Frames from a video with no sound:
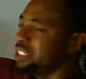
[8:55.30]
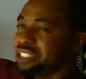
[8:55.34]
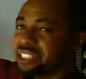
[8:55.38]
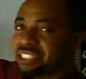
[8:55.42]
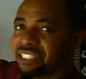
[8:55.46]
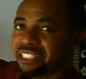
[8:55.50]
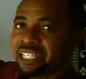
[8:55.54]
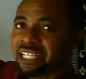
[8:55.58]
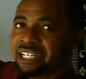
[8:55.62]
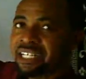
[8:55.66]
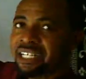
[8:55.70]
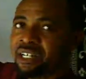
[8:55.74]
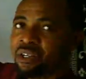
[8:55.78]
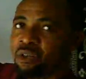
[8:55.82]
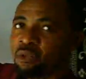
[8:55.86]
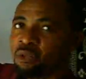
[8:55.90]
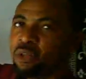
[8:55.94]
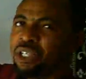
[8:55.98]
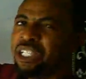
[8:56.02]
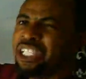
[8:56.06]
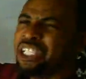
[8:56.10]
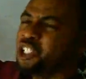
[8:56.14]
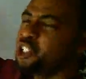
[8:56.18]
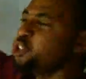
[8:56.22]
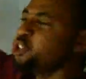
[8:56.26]
is 3,
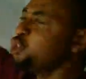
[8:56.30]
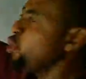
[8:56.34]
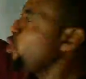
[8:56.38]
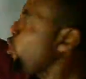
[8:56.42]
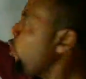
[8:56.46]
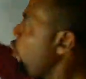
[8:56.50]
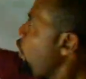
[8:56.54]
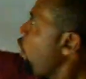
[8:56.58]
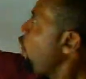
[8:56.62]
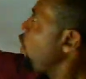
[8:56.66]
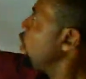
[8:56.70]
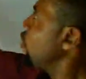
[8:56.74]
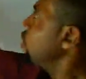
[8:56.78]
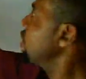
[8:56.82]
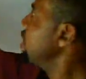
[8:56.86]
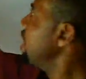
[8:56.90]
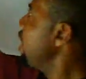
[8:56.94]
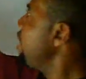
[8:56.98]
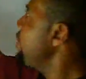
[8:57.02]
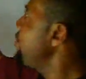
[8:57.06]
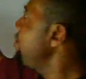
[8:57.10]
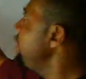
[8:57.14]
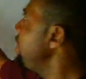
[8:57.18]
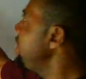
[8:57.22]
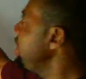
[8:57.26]
will show us
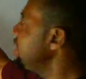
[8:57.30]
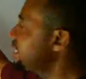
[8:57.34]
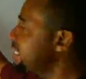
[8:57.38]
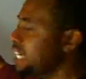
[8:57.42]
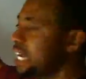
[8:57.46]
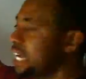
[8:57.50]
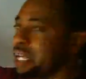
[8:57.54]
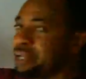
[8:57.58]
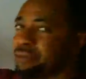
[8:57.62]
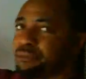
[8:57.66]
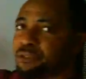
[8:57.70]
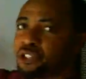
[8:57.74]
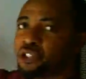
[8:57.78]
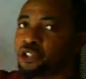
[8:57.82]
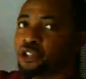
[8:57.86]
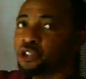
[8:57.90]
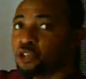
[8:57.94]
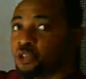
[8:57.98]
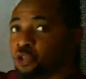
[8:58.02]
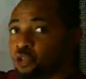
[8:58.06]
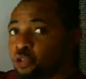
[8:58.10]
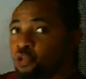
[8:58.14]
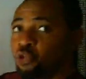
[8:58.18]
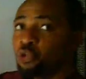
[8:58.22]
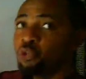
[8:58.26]
how many times
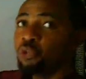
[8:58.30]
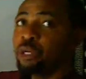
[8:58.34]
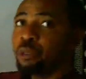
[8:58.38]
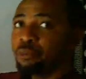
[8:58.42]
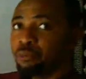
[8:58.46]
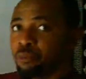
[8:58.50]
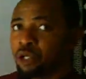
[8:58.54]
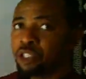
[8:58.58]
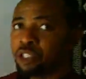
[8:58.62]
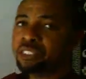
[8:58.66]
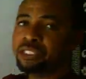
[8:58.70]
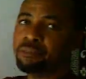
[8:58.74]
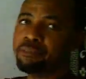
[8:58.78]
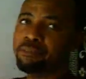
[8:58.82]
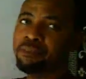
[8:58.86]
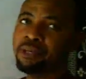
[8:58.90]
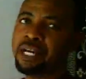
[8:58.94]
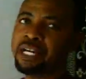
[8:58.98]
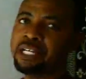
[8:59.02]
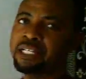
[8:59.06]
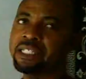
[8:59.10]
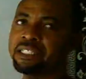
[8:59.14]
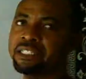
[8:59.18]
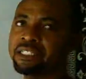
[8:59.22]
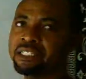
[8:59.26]
2 will
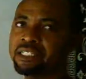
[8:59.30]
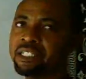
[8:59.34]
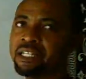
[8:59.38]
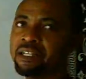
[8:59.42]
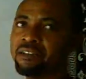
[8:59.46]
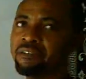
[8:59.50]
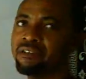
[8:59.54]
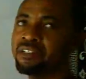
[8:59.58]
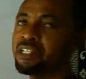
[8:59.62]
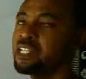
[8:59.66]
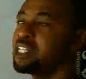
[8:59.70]
multiply itself.